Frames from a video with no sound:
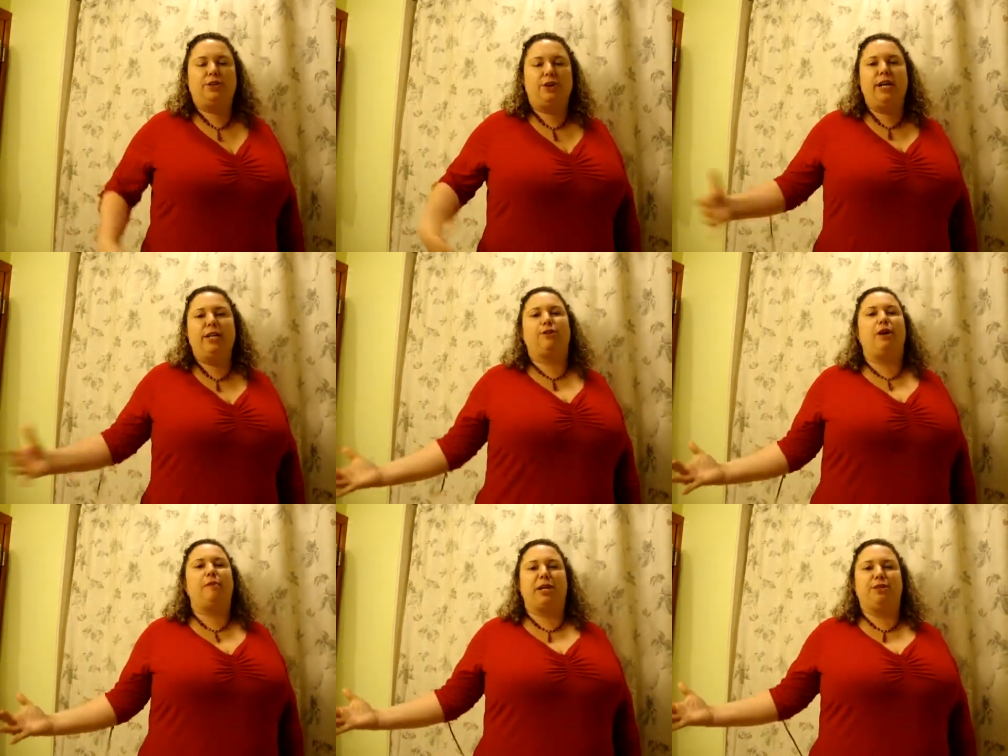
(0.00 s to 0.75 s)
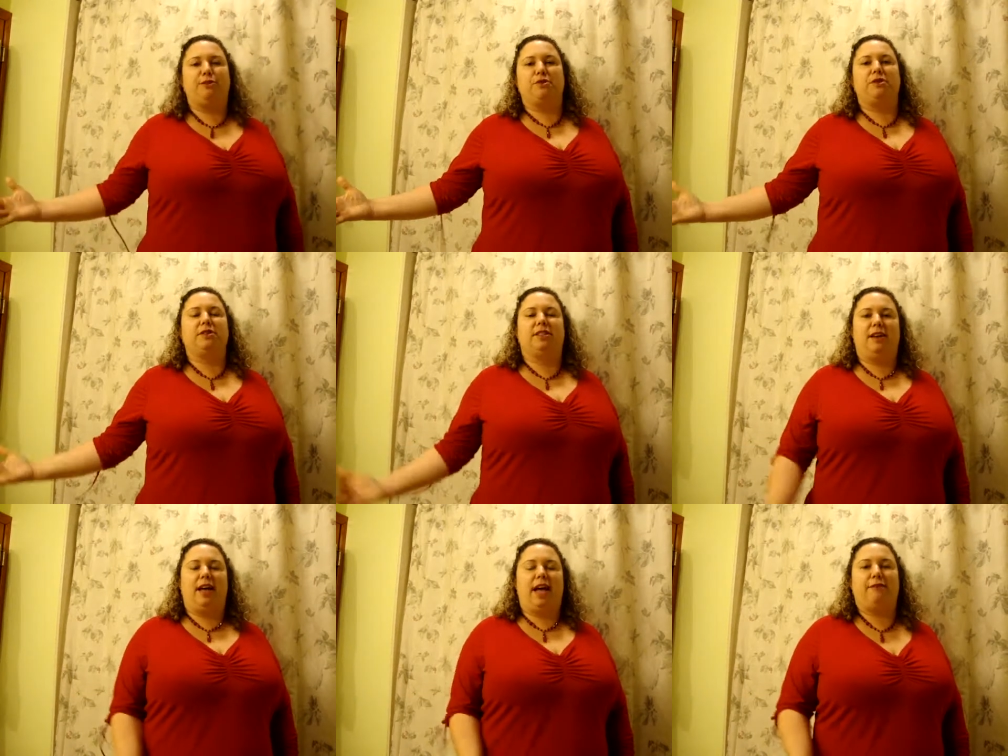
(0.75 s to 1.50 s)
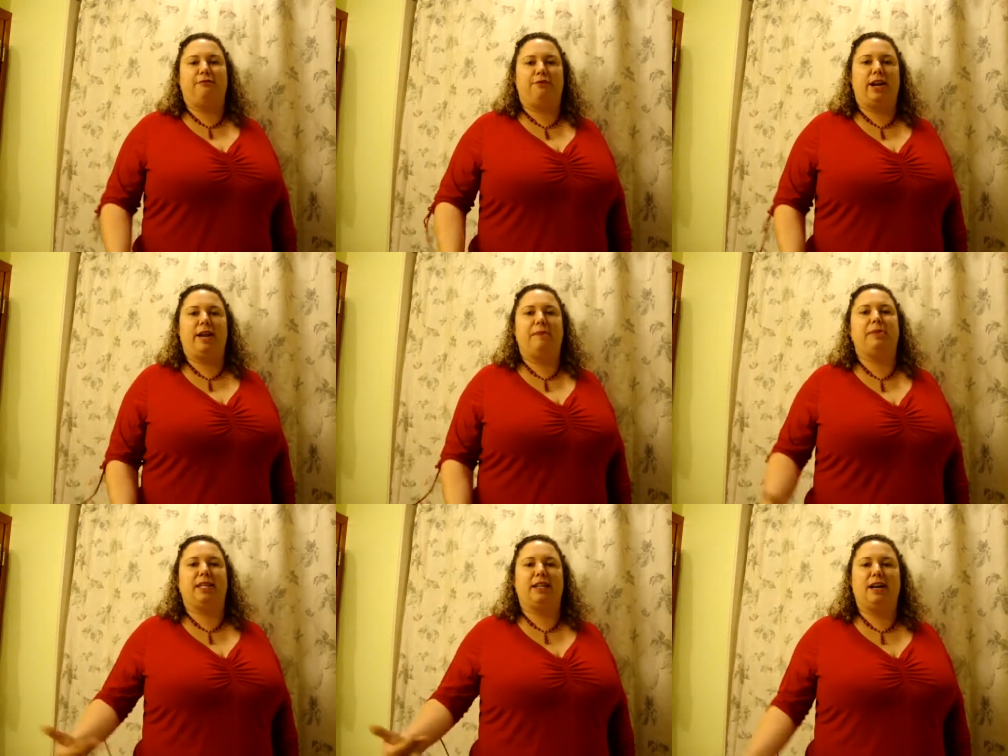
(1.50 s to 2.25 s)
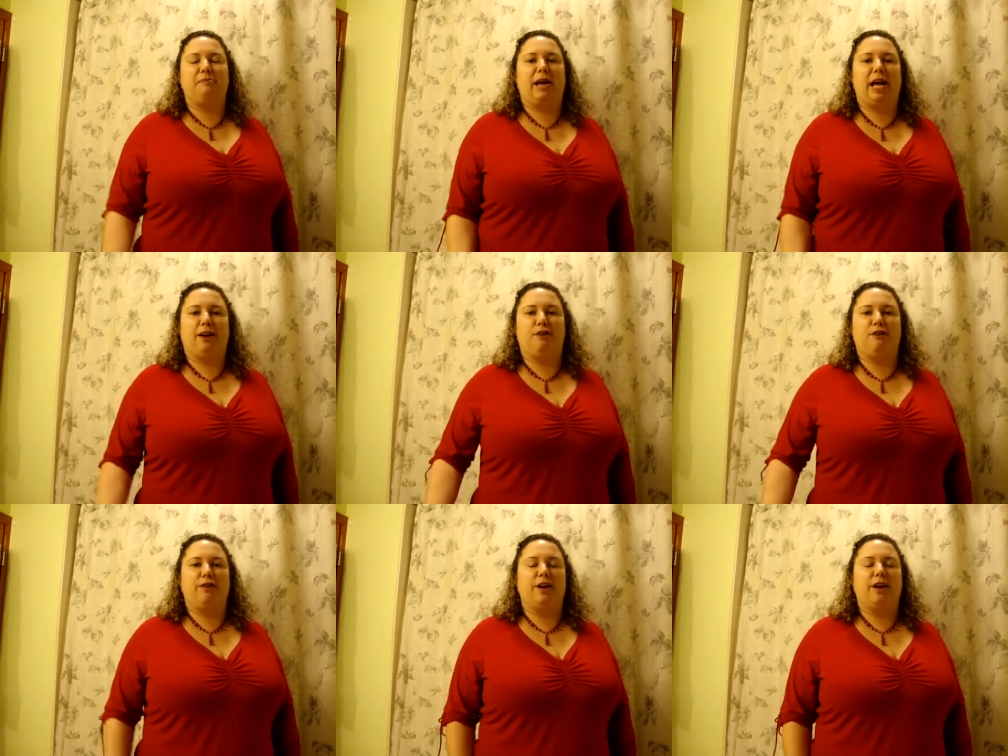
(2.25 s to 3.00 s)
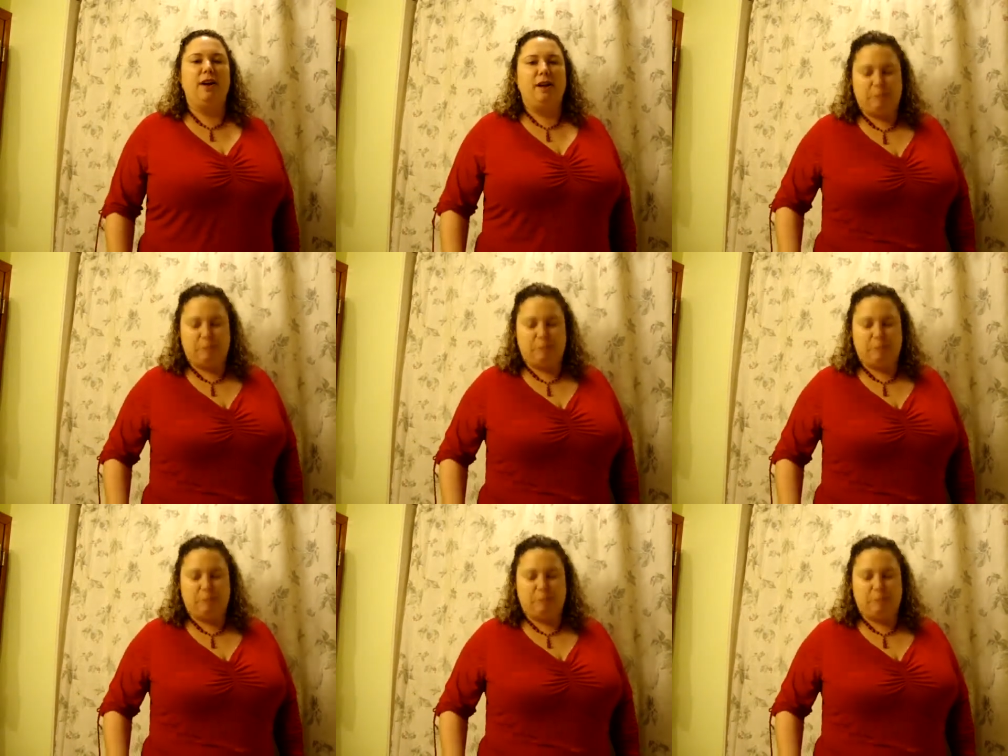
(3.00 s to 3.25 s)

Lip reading: try and drop my drawers out of frame and then come back over.